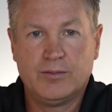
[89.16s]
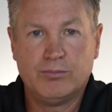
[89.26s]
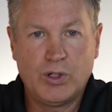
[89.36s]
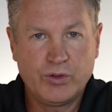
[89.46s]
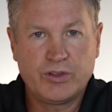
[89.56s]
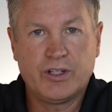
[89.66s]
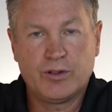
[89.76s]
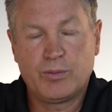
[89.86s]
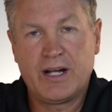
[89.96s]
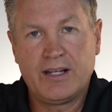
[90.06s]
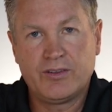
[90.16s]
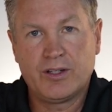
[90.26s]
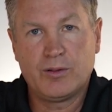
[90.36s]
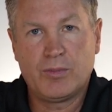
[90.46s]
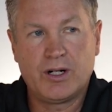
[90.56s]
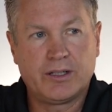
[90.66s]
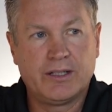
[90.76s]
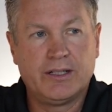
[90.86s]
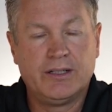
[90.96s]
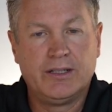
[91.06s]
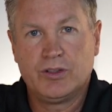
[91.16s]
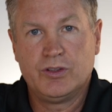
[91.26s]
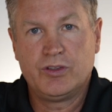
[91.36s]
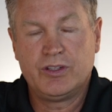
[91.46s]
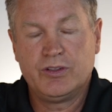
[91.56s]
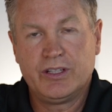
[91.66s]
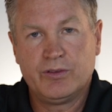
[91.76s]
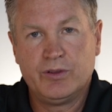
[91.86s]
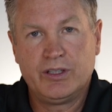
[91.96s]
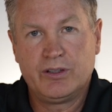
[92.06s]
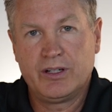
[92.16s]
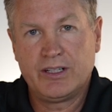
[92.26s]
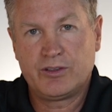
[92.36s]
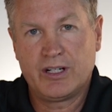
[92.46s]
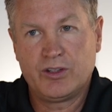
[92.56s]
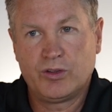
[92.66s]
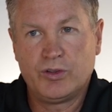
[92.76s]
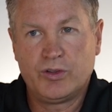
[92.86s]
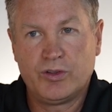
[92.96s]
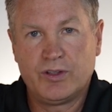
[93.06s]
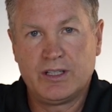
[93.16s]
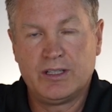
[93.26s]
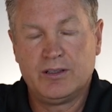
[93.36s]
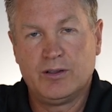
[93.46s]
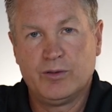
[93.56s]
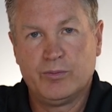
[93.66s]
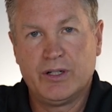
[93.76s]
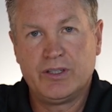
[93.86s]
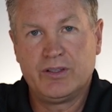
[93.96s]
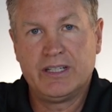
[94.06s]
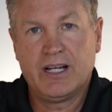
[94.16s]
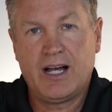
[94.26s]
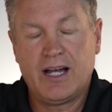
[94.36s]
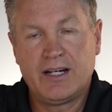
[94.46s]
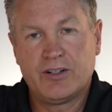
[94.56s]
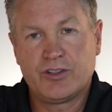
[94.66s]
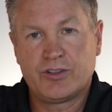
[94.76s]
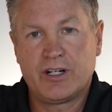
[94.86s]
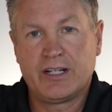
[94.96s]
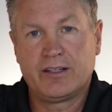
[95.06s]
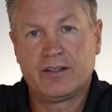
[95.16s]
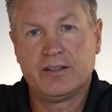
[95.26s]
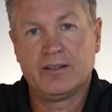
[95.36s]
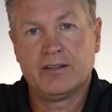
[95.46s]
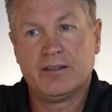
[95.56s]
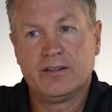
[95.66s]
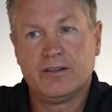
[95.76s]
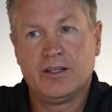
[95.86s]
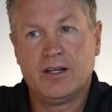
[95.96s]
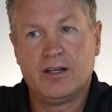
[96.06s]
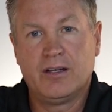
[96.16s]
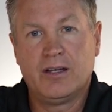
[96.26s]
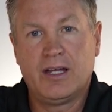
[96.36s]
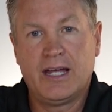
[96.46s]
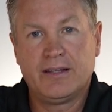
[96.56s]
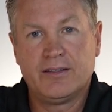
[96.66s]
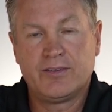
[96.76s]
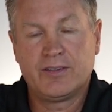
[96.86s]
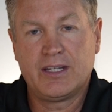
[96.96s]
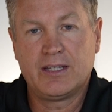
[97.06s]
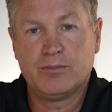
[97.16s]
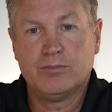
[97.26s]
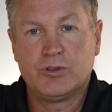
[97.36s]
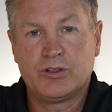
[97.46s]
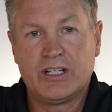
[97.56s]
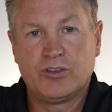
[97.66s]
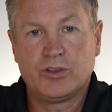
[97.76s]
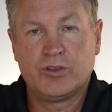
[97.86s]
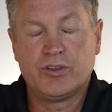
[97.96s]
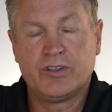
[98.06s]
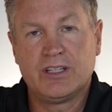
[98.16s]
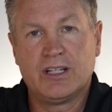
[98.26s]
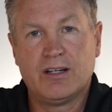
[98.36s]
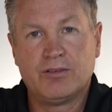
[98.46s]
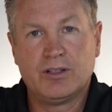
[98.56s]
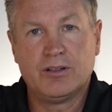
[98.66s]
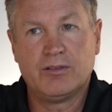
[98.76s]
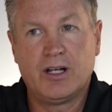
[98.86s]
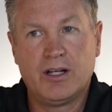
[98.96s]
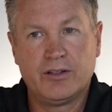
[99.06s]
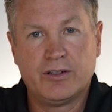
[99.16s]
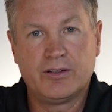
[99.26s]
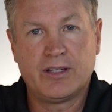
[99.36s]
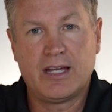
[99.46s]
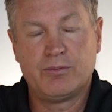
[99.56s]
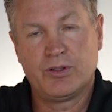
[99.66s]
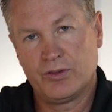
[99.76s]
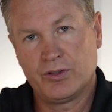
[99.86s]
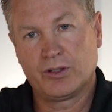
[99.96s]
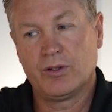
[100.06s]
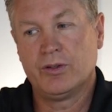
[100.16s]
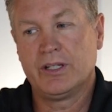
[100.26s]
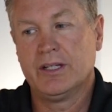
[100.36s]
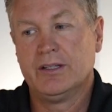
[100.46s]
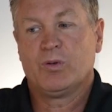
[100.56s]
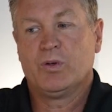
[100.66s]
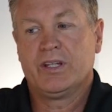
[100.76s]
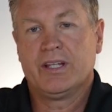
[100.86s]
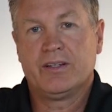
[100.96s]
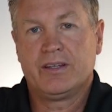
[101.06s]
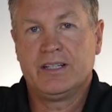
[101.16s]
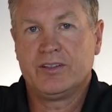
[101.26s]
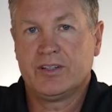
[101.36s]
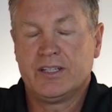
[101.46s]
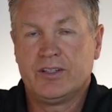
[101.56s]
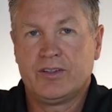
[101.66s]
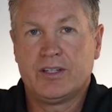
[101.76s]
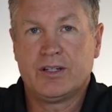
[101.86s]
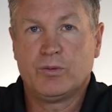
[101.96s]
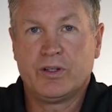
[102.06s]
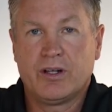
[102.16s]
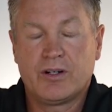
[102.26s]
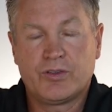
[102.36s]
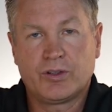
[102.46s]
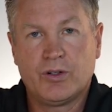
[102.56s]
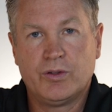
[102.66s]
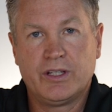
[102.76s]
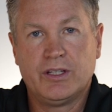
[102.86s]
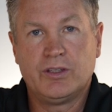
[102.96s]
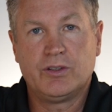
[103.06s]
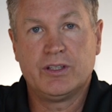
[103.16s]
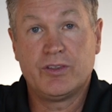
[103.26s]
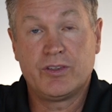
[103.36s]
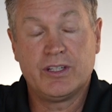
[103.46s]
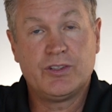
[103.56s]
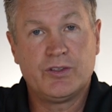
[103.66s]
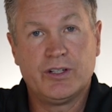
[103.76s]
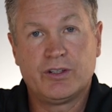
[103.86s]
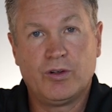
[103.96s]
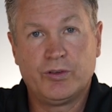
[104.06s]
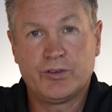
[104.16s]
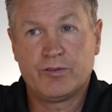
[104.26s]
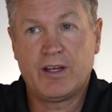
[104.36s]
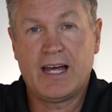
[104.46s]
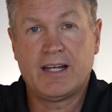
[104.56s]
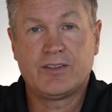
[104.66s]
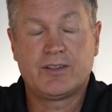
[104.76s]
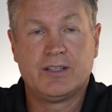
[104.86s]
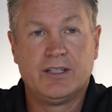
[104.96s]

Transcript: most other brands on the market. You still get really great translucency, but you get higher strength at the same translucency level of other types of zirconia. One of the other things is that with our zirconia, you can sinter it ultra fast.